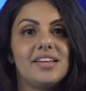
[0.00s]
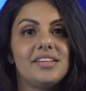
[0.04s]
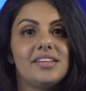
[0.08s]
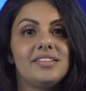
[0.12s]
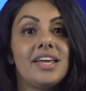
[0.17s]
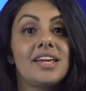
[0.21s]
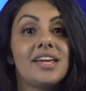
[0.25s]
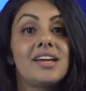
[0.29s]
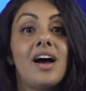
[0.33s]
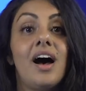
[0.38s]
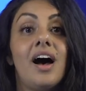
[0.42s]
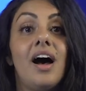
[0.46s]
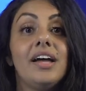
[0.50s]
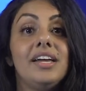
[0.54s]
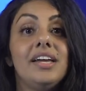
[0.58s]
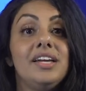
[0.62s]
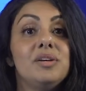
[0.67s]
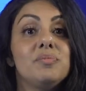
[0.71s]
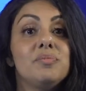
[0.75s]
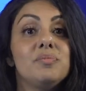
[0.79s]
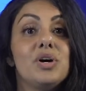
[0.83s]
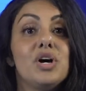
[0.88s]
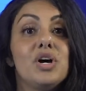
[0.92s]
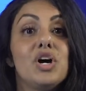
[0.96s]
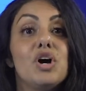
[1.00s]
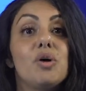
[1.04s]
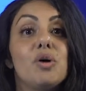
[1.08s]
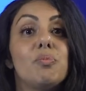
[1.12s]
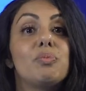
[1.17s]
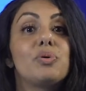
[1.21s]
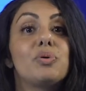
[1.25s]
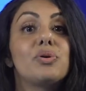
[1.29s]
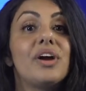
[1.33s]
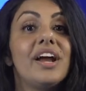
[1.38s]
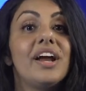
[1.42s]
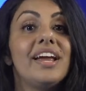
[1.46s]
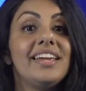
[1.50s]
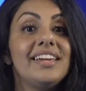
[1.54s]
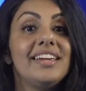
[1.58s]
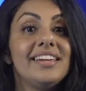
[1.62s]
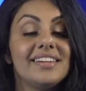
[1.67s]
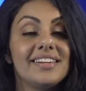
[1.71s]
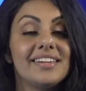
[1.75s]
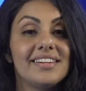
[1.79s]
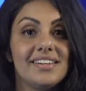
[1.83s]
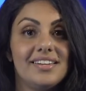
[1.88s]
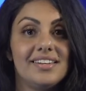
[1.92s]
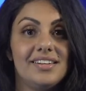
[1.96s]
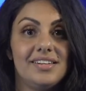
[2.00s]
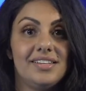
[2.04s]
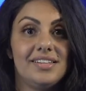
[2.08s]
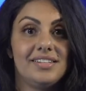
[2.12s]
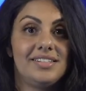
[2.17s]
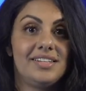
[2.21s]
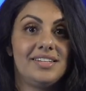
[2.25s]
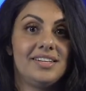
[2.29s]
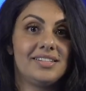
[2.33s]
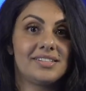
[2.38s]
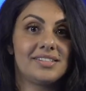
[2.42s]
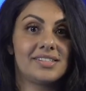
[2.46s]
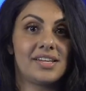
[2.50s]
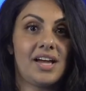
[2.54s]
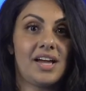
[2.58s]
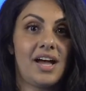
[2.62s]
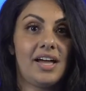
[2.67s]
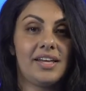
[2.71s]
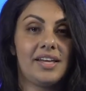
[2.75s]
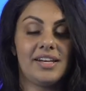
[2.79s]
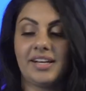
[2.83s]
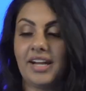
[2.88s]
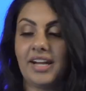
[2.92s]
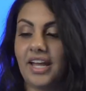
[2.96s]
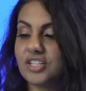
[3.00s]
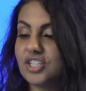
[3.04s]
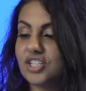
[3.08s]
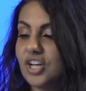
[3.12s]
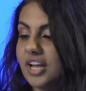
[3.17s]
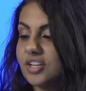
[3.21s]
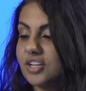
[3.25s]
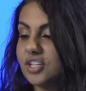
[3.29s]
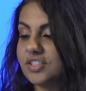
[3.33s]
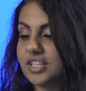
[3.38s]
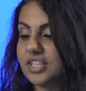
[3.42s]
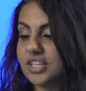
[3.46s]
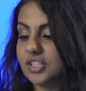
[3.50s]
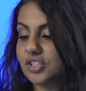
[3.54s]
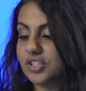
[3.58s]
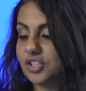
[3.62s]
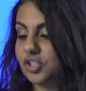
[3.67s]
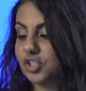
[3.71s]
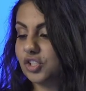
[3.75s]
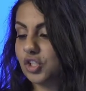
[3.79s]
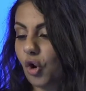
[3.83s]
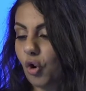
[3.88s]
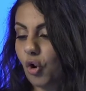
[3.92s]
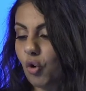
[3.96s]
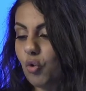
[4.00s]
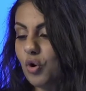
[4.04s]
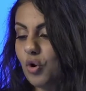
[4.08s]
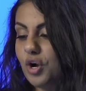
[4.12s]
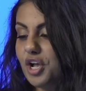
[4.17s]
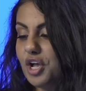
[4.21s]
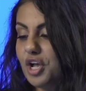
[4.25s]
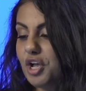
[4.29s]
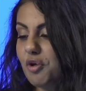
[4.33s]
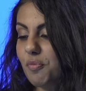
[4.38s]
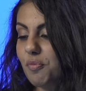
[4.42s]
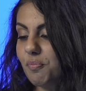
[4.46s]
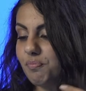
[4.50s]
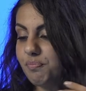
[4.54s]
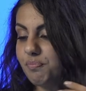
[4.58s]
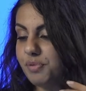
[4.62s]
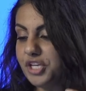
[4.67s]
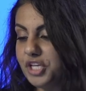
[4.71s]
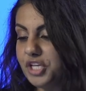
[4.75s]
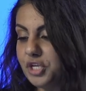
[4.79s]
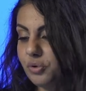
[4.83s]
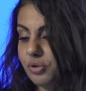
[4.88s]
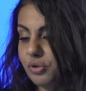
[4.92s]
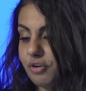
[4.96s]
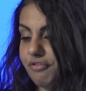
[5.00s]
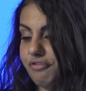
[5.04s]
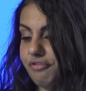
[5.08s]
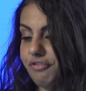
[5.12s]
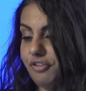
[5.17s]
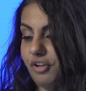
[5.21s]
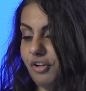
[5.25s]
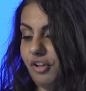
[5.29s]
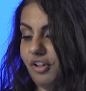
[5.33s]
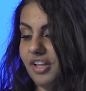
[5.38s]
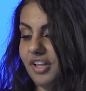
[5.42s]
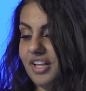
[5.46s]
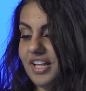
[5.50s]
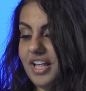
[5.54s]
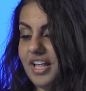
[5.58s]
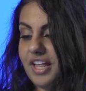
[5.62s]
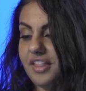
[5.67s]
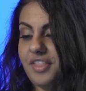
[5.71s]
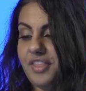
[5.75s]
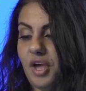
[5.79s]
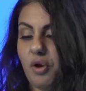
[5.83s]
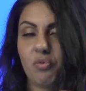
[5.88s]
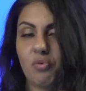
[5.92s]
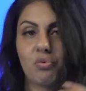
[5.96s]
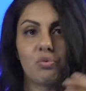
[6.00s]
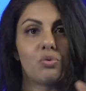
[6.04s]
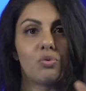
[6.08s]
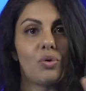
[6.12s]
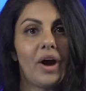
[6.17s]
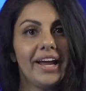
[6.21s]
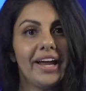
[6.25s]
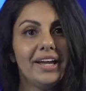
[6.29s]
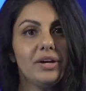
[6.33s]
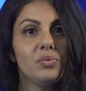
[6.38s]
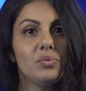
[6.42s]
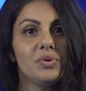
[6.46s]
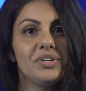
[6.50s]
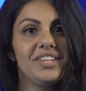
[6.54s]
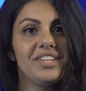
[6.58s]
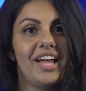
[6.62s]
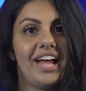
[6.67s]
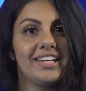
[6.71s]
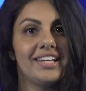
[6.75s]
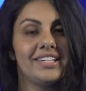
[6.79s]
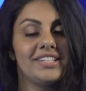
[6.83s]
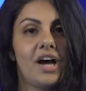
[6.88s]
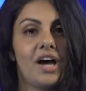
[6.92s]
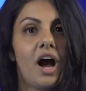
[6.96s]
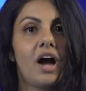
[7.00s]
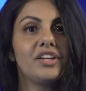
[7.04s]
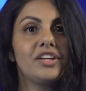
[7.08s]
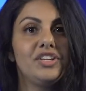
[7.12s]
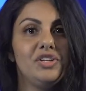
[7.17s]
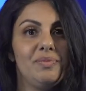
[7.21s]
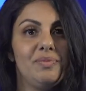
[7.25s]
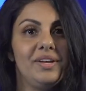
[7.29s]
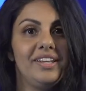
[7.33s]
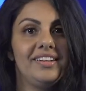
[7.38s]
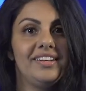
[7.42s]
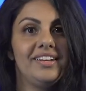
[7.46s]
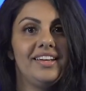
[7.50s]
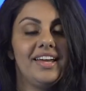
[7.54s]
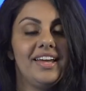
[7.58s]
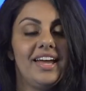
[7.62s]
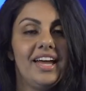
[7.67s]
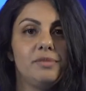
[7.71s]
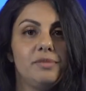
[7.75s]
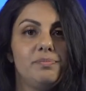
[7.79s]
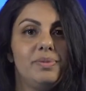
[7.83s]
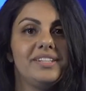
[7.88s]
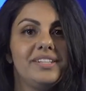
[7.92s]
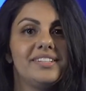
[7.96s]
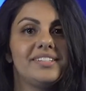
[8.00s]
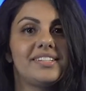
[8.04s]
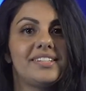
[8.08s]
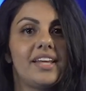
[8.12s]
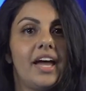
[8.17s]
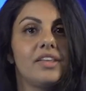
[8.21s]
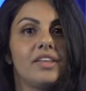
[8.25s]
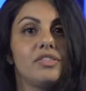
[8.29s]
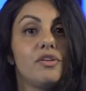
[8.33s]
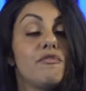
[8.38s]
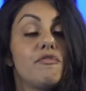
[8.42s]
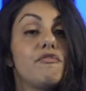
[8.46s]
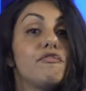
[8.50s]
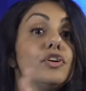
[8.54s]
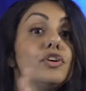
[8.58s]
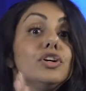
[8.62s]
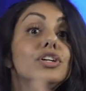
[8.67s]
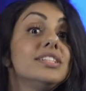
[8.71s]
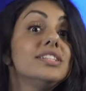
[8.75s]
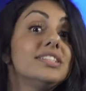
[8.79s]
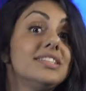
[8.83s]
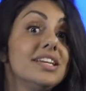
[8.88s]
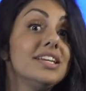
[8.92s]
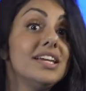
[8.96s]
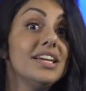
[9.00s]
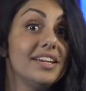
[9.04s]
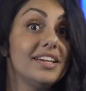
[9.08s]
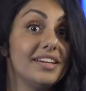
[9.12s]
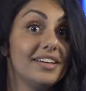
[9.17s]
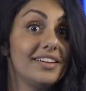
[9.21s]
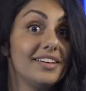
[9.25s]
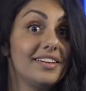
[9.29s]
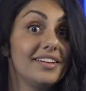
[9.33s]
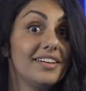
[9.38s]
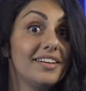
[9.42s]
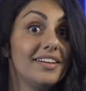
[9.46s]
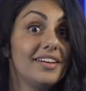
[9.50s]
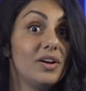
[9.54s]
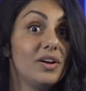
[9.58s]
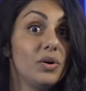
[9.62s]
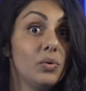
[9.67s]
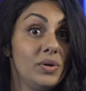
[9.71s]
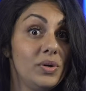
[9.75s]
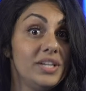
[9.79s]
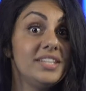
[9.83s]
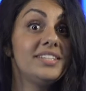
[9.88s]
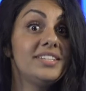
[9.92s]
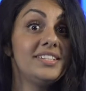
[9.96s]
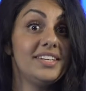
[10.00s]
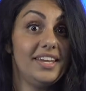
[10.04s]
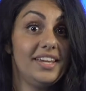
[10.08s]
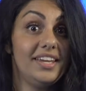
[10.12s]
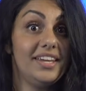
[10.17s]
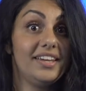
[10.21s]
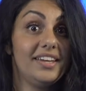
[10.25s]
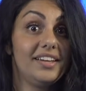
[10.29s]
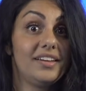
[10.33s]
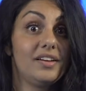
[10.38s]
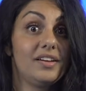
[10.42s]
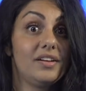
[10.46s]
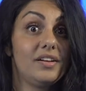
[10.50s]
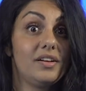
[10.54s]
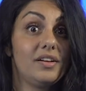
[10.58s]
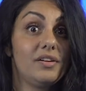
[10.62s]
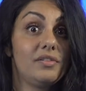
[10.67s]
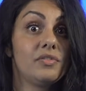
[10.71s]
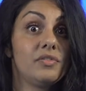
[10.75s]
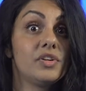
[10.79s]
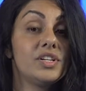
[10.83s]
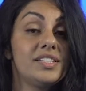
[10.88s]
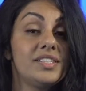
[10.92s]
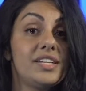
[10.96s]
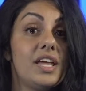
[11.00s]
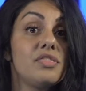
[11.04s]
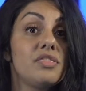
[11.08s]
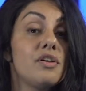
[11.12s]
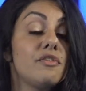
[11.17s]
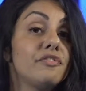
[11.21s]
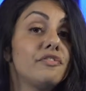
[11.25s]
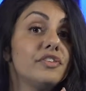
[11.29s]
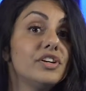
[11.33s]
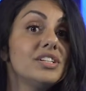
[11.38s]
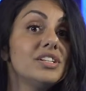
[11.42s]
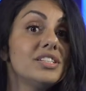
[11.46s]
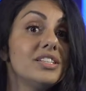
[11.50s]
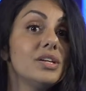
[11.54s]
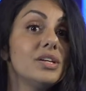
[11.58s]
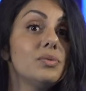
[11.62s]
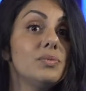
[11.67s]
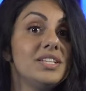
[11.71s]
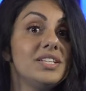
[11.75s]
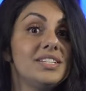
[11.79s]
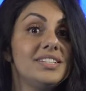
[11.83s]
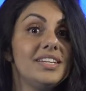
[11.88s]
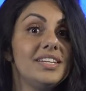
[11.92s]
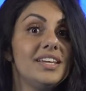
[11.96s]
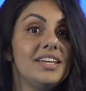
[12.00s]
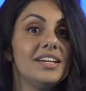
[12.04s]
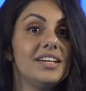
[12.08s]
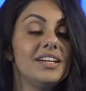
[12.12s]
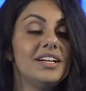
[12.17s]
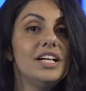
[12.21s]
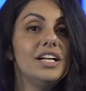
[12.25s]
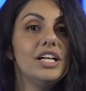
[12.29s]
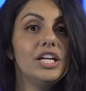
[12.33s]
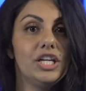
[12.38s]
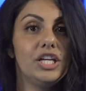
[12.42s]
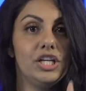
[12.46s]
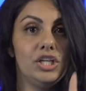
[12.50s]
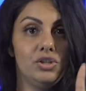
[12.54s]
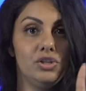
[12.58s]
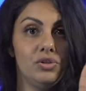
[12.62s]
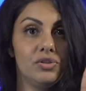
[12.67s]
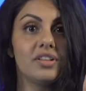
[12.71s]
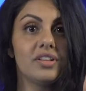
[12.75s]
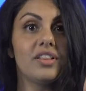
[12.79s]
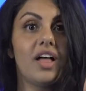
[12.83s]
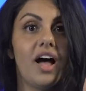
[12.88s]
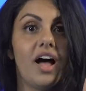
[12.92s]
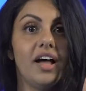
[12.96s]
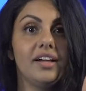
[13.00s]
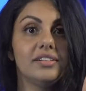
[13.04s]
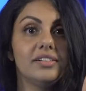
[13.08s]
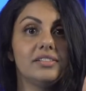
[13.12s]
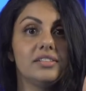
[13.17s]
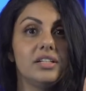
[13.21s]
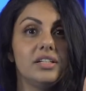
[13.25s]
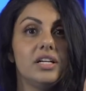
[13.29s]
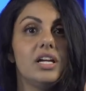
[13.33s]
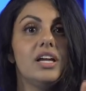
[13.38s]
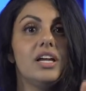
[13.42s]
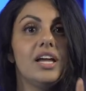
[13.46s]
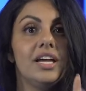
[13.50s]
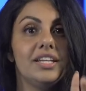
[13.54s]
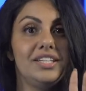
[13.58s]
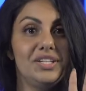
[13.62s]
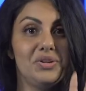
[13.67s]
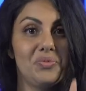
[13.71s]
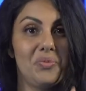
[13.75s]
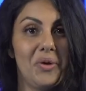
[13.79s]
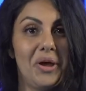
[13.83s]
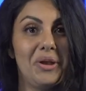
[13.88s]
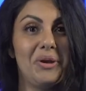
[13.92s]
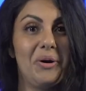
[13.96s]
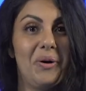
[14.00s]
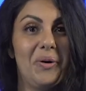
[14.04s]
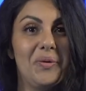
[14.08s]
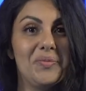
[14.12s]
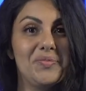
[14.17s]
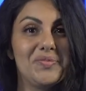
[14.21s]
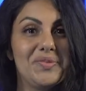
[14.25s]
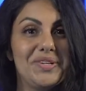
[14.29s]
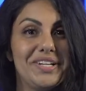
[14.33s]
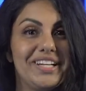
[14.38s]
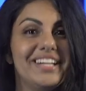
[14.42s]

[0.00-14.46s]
They caught him praying to his God. And I just think it's so beautiful that right when that document had been signed, the first thing we see, verse 10, the first thing we see, he knew the law and he went home.